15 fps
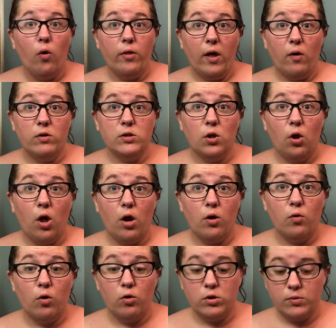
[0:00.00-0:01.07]
That was a lot of
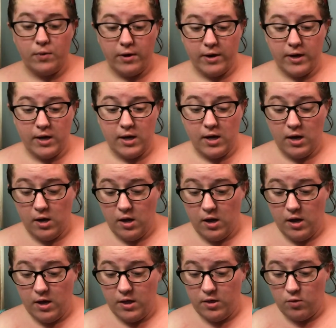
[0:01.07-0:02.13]
rosemary.
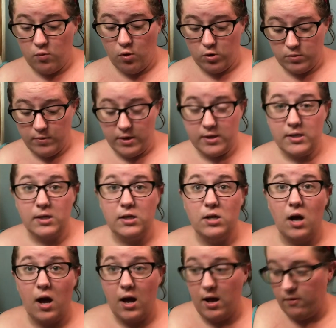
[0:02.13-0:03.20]
The rosemary did
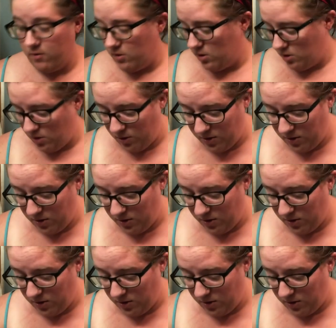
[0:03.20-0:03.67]
not have a little